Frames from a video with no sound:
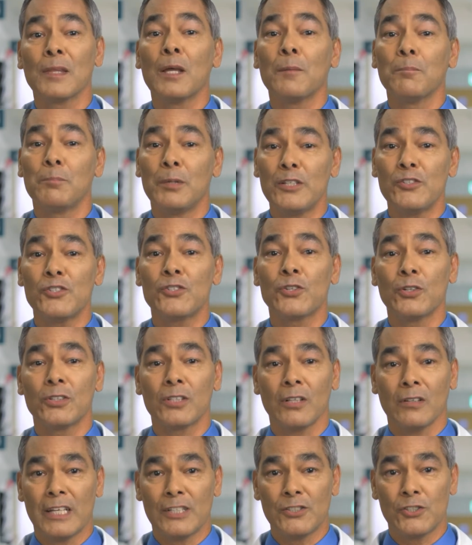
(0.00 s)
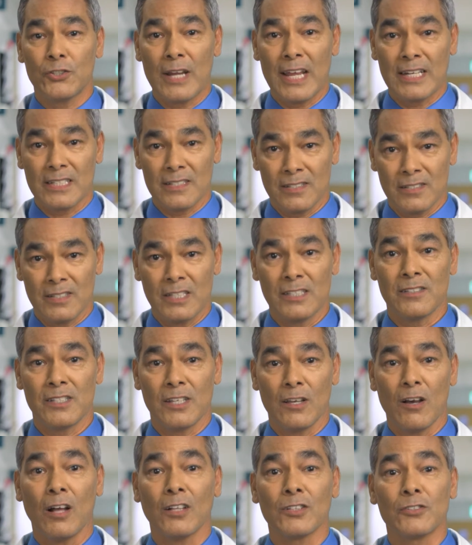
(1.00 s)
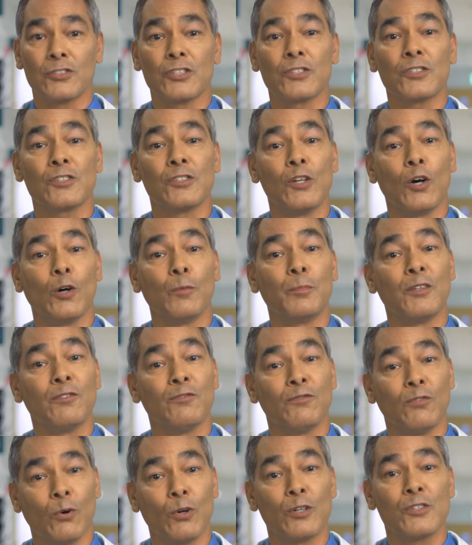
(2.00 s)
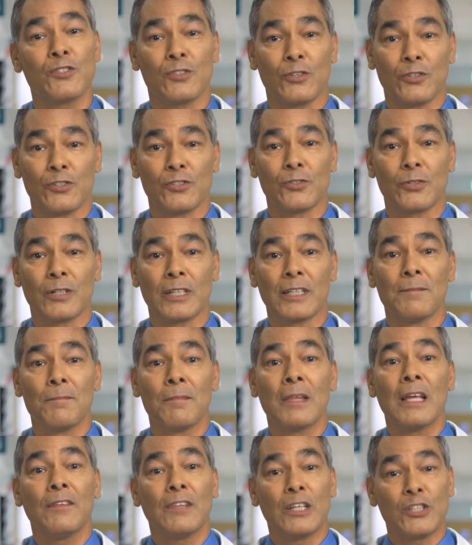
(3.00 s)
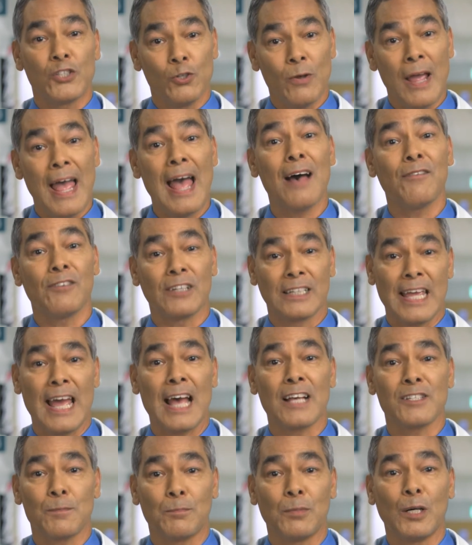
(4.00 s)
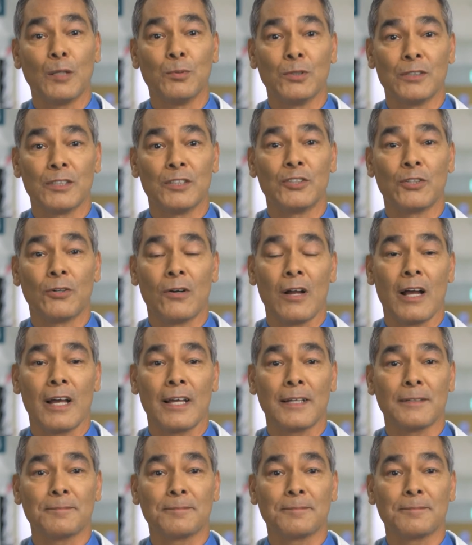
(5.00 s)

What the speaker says: be sure to let your anesthesiologist know before surgery that you have a gas bubble in your eye.